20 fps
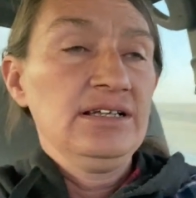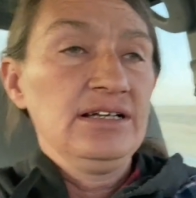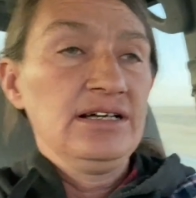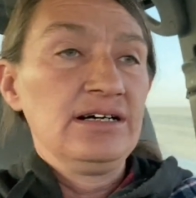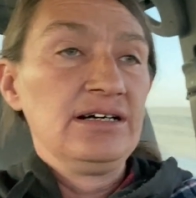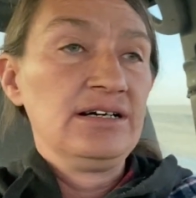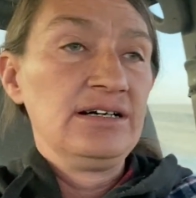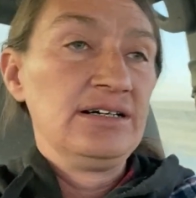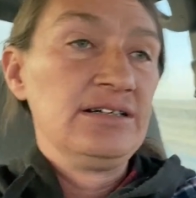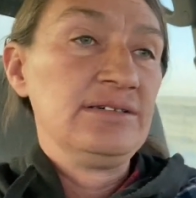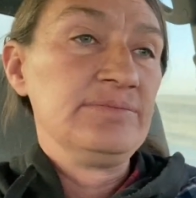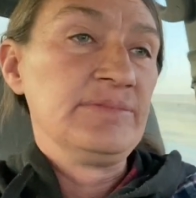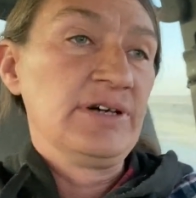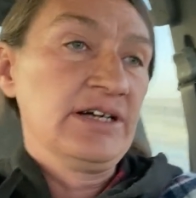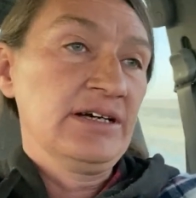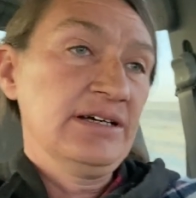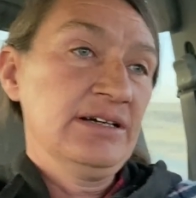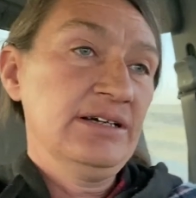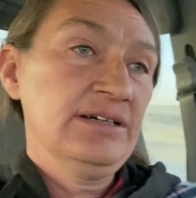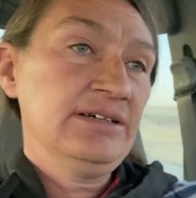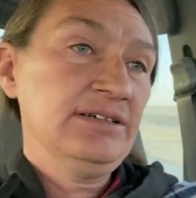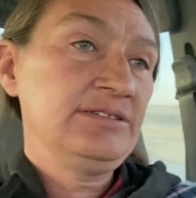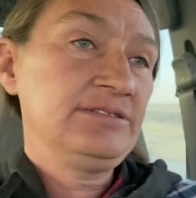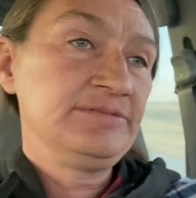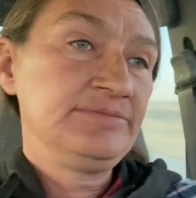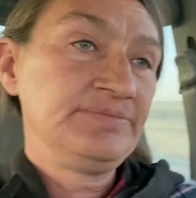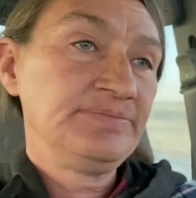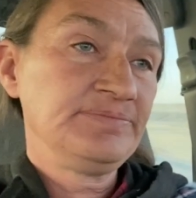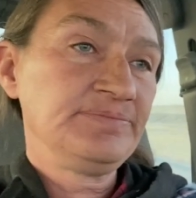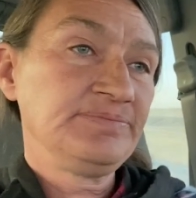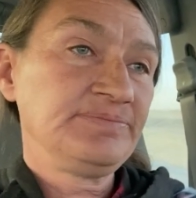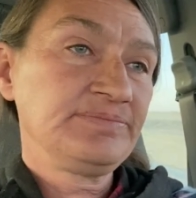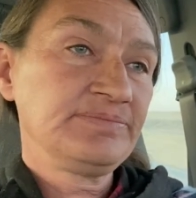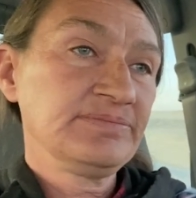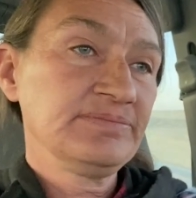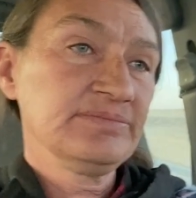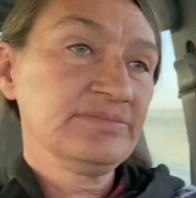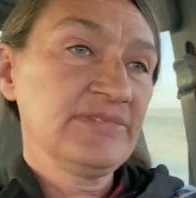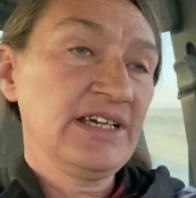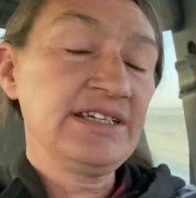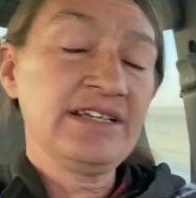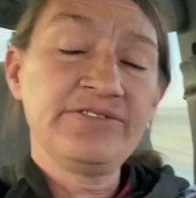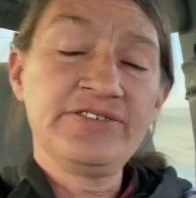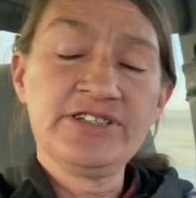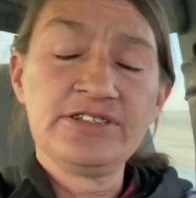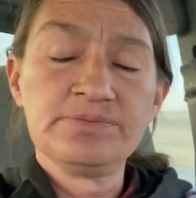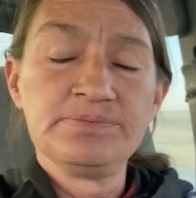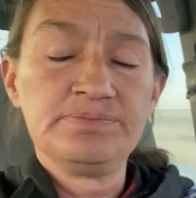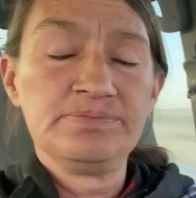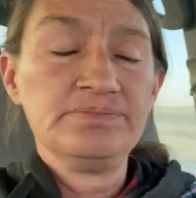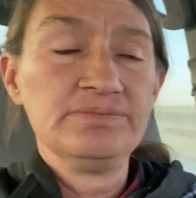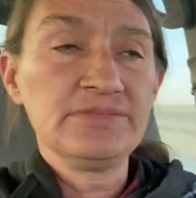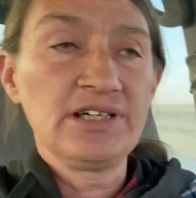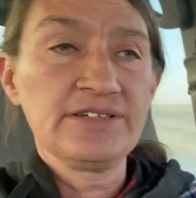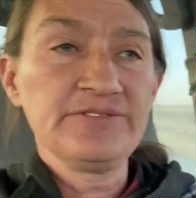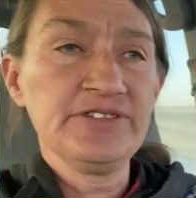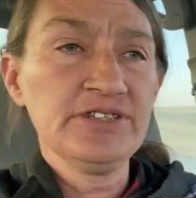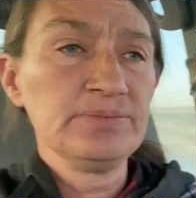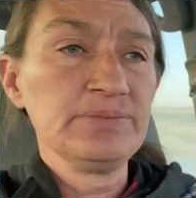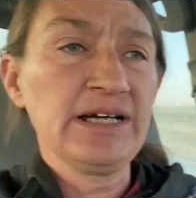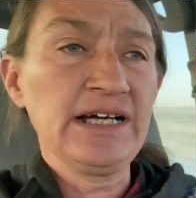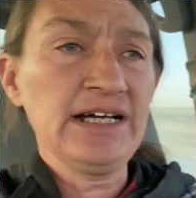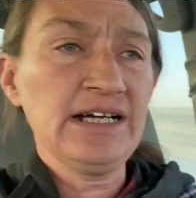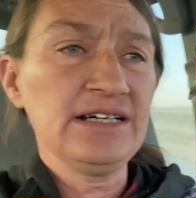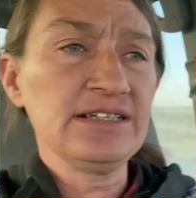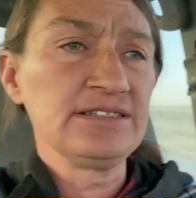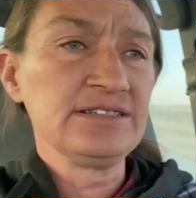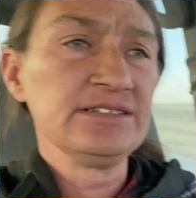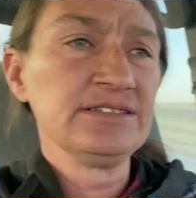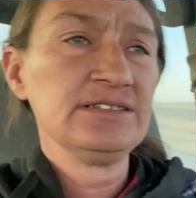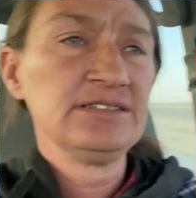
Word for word: And I feel bad